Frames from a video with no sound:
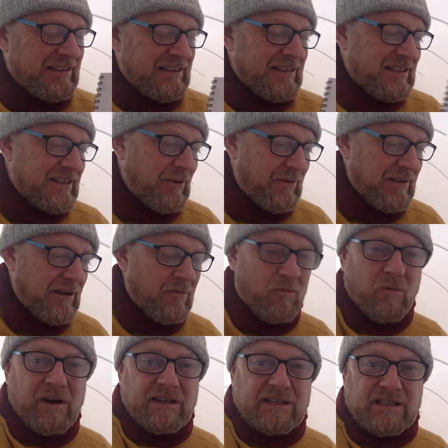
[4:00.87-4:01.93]
so we don't
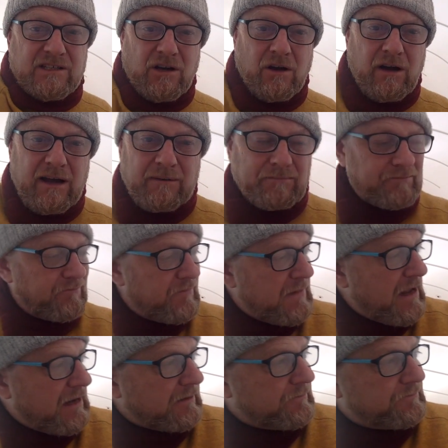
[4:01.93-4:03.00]
waste time.
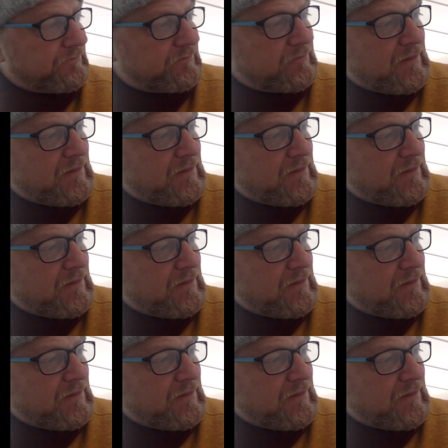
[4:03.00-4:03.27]
Now,